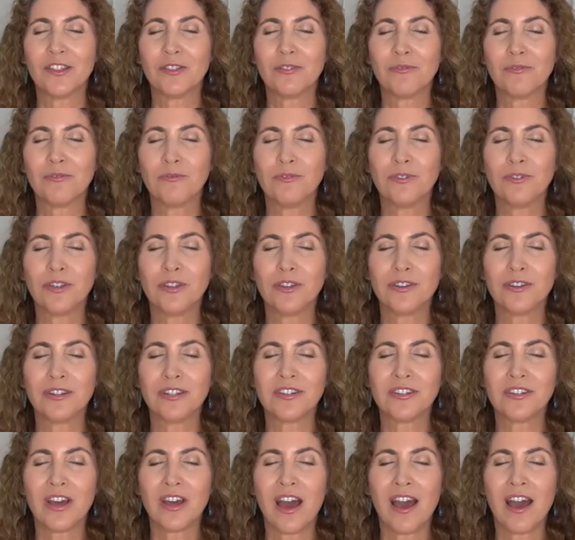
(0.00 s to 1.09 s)
through your
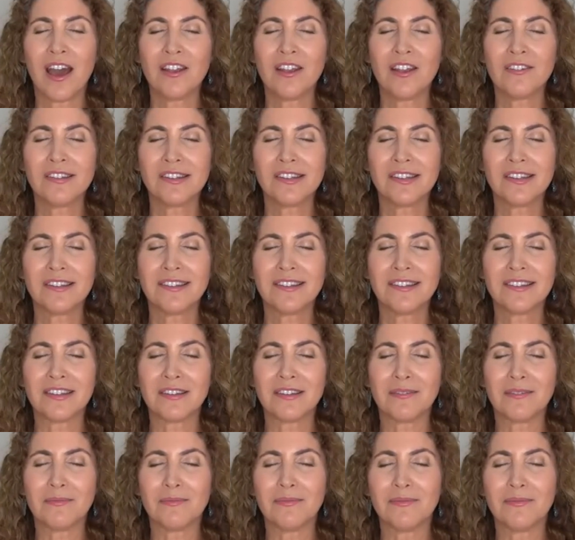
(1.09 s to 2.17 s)
entire
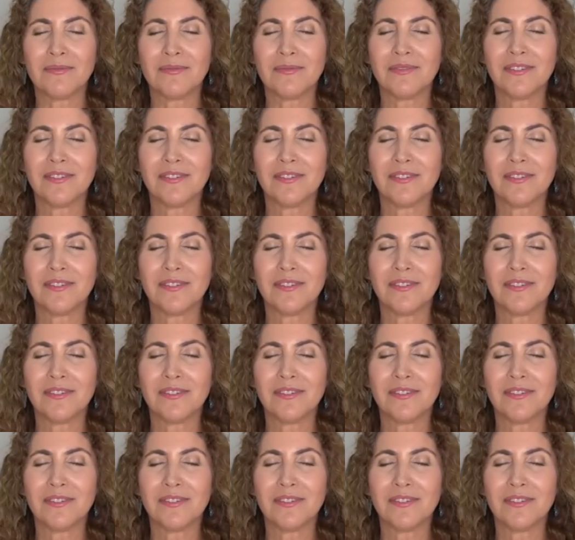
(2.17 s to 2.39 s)
system,